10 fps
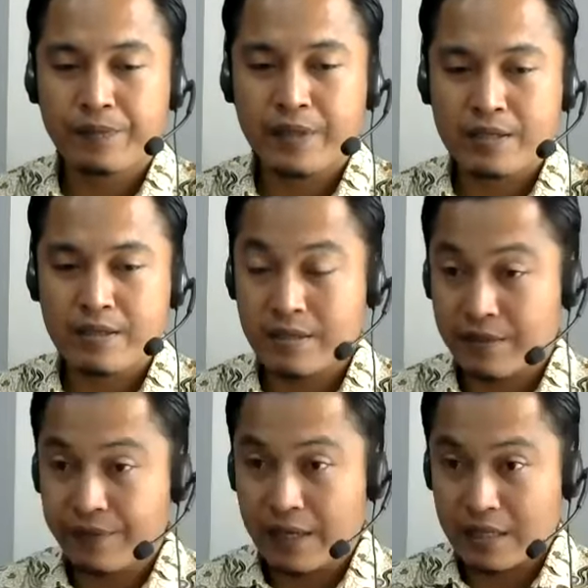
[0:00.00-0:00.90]
Thesis
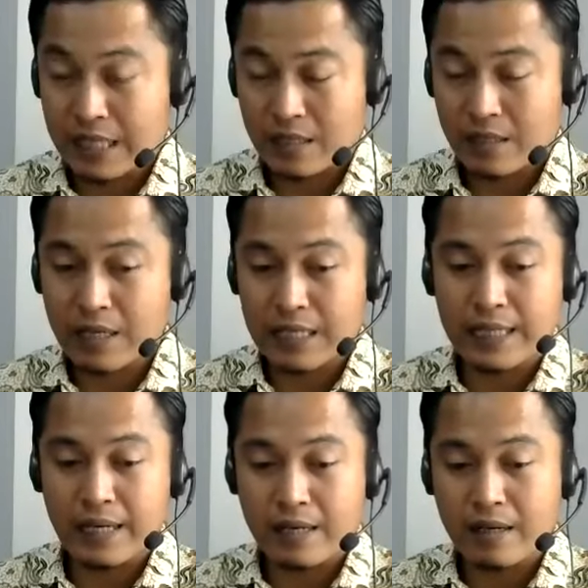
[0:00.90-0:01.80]
Defense
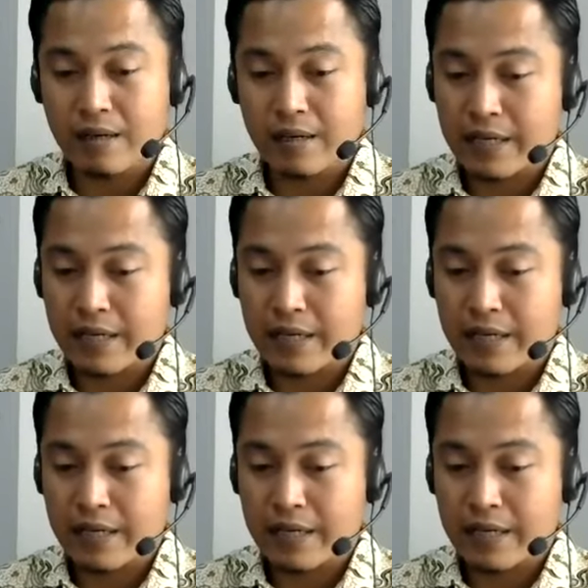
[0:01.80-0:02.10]
contender.